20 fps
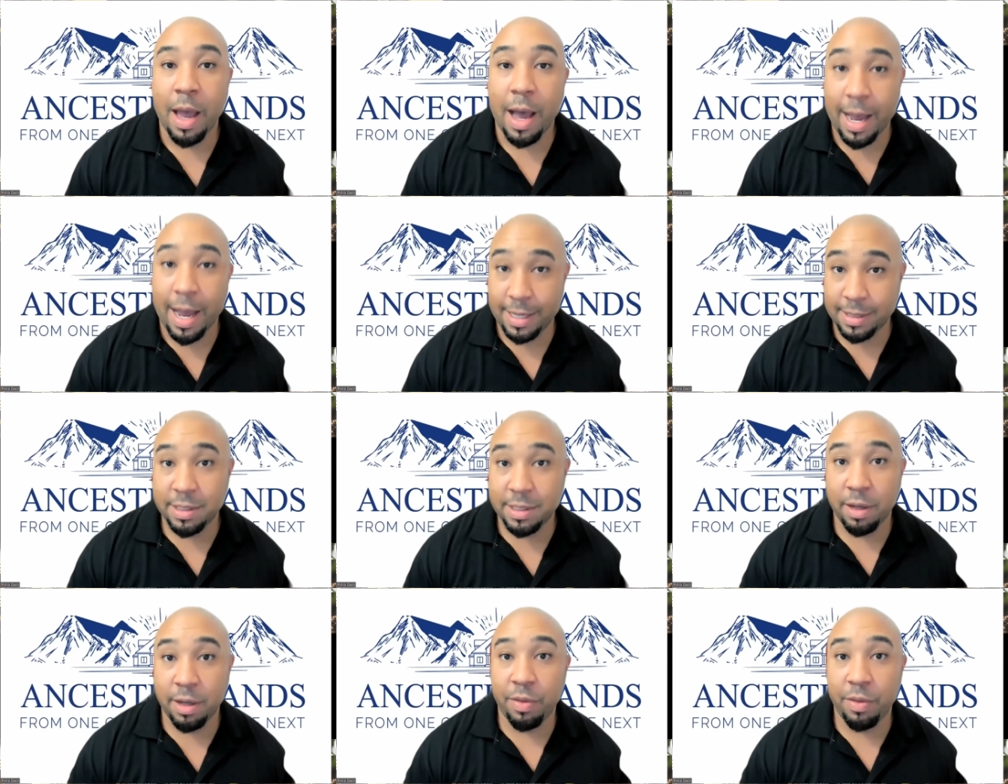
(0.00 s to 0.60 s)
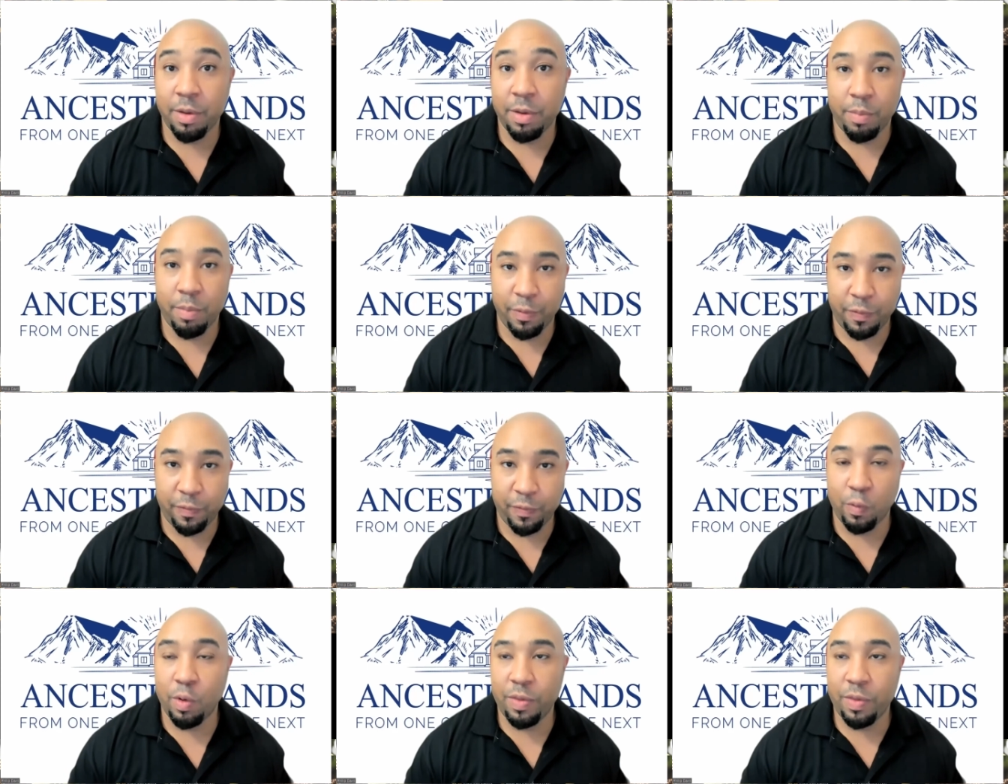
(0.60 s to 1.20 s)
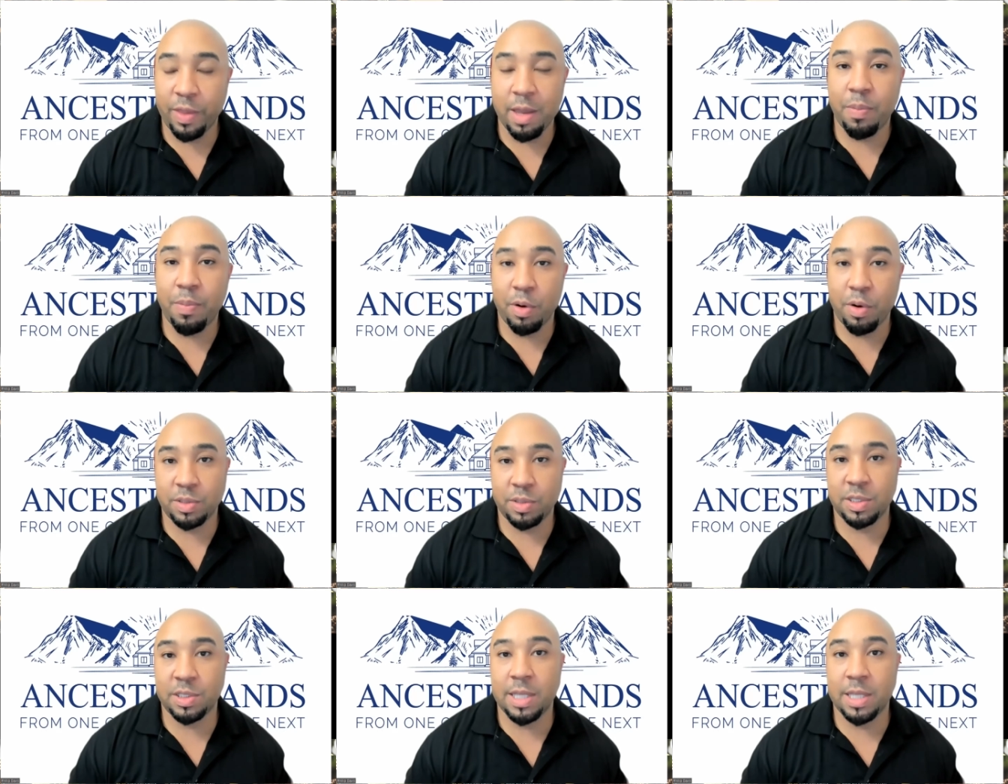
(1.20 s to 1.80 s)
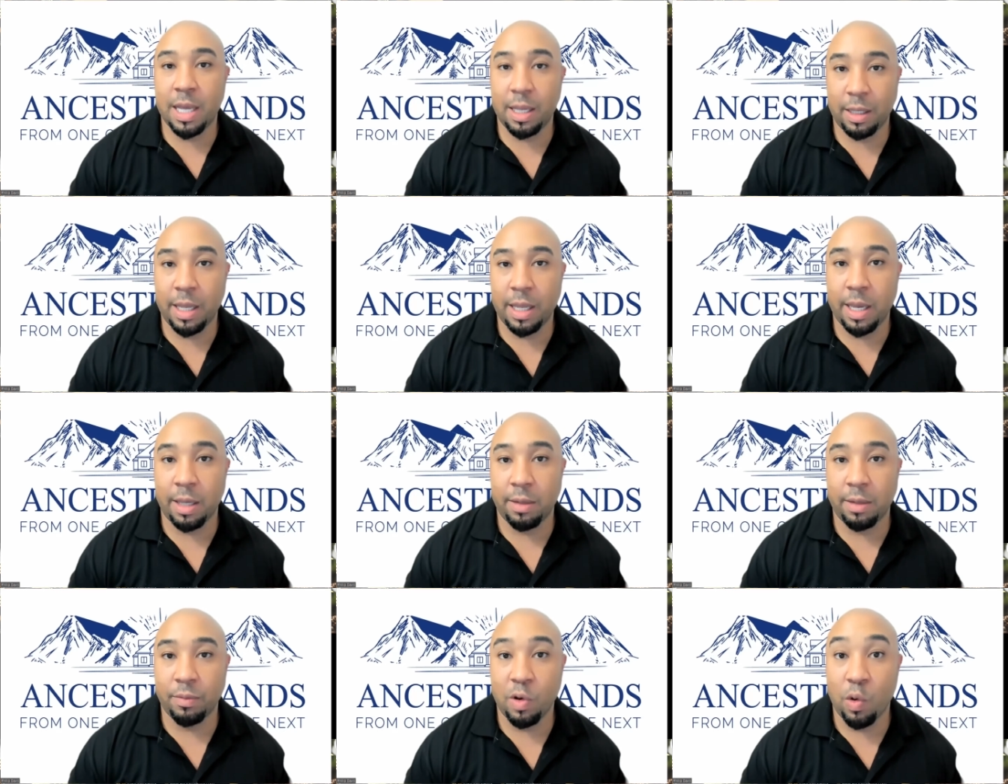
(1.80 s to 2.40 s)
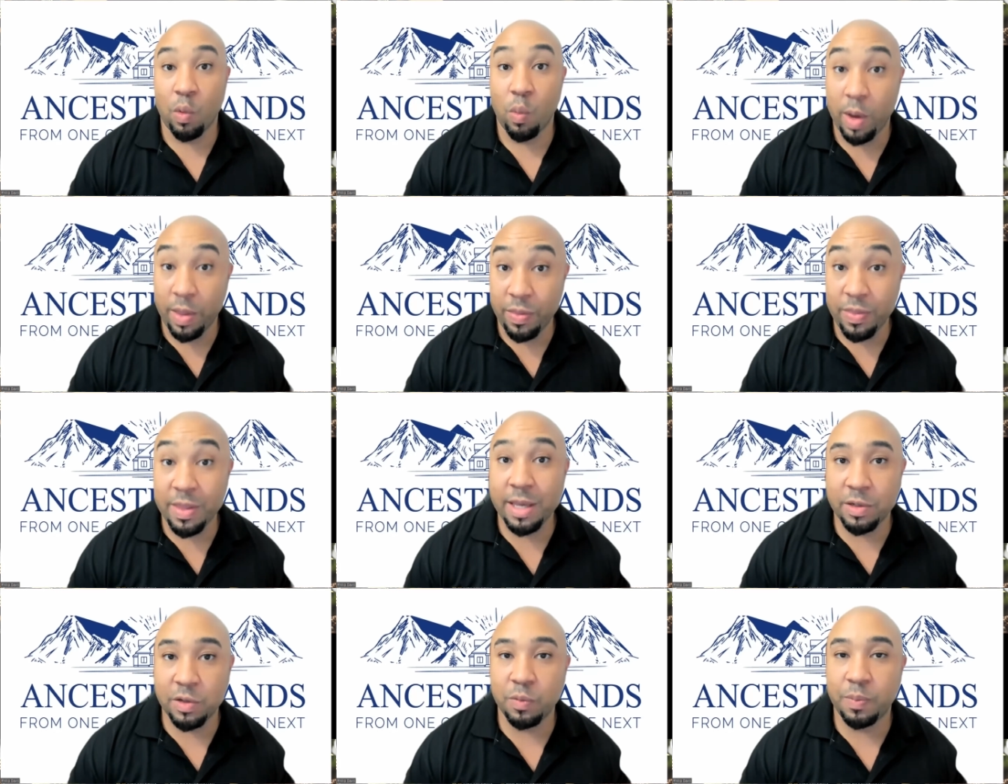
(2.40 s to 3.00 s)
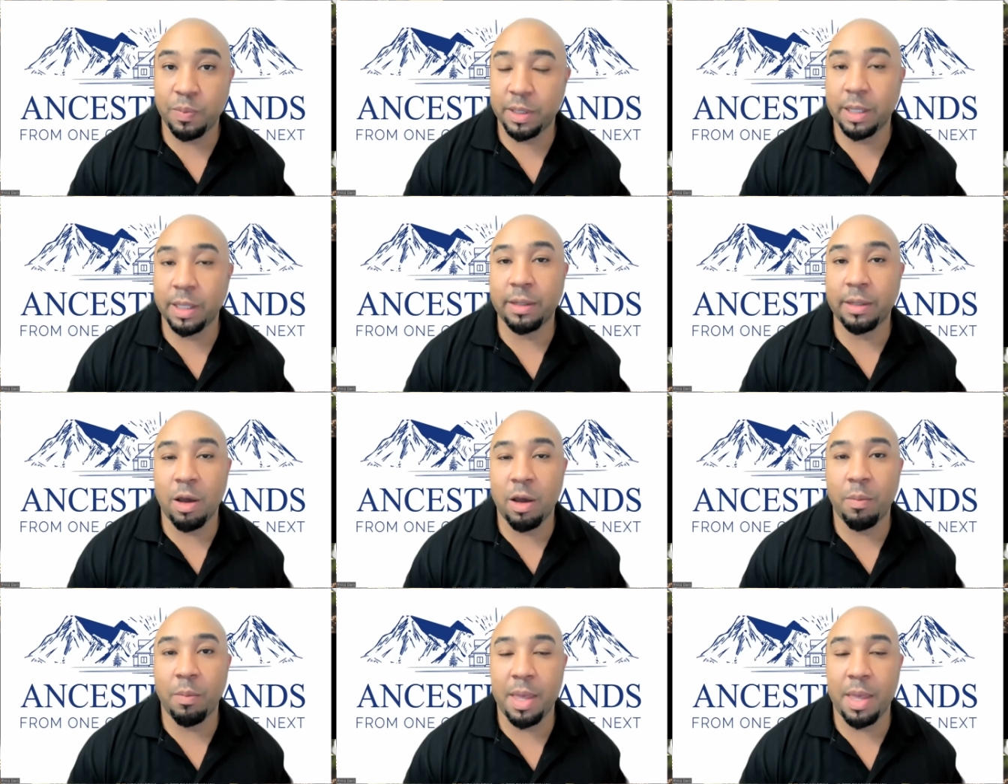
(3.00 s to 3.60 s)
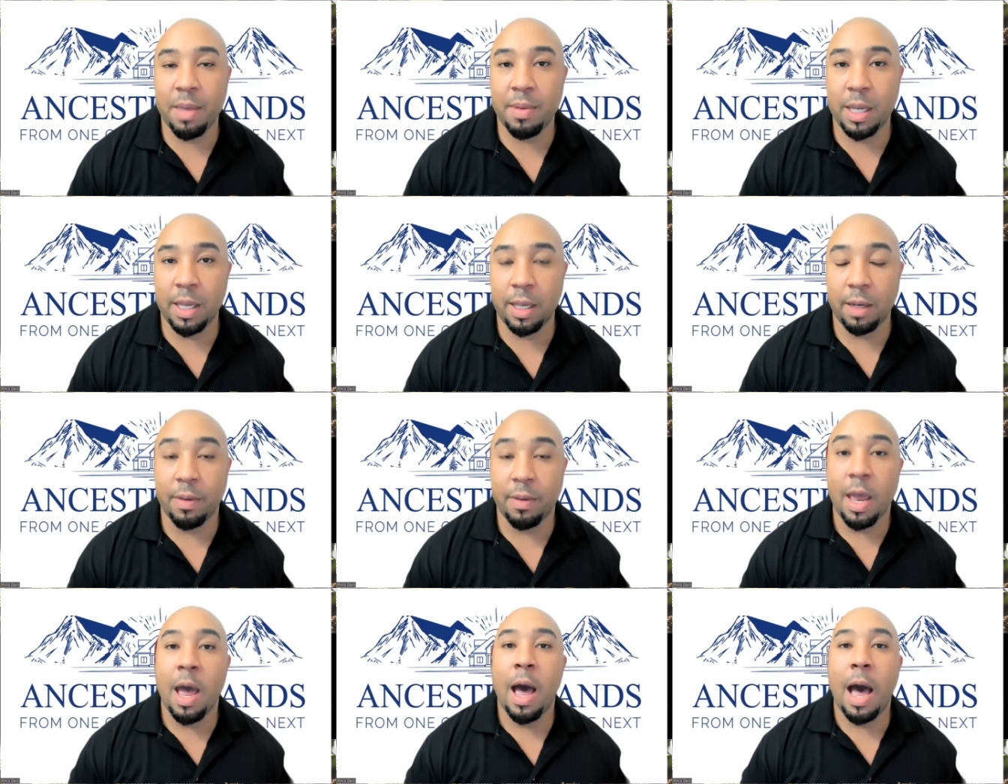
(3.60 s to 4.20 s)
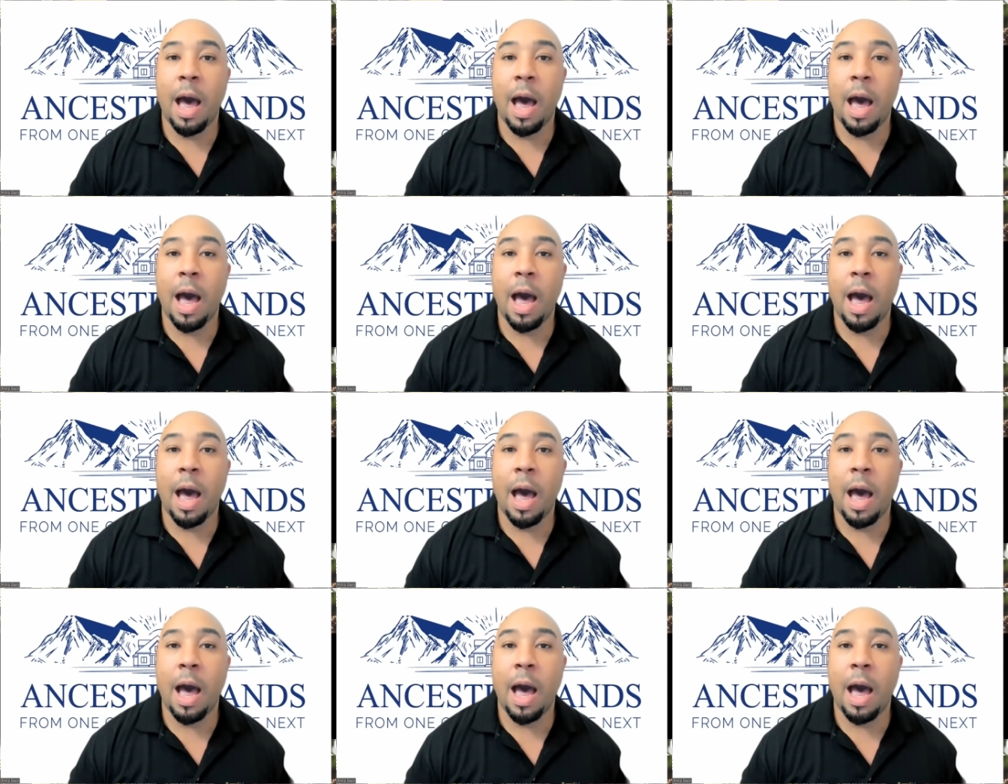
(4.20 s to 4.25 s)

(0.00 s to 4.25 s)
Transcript: I tell them before they purchase that land, when they do put that down payment in,